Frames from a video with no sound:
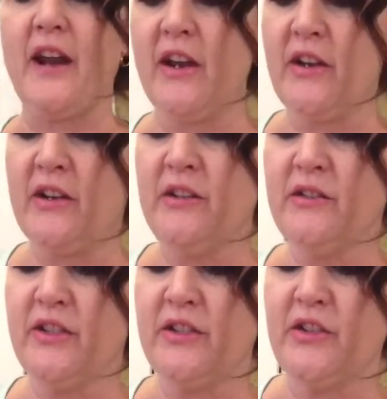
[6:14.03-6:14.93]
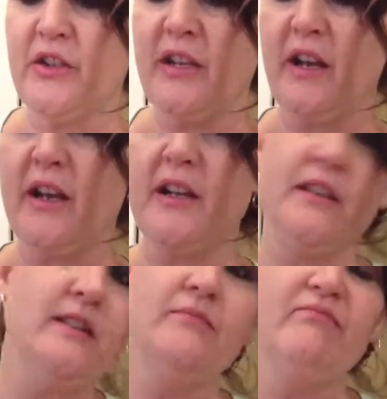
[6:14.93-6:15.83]
iron. Just turn it
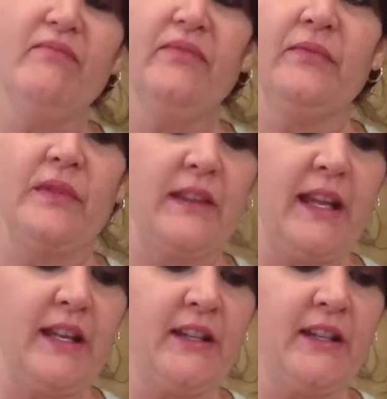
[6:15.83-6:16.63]
on. Let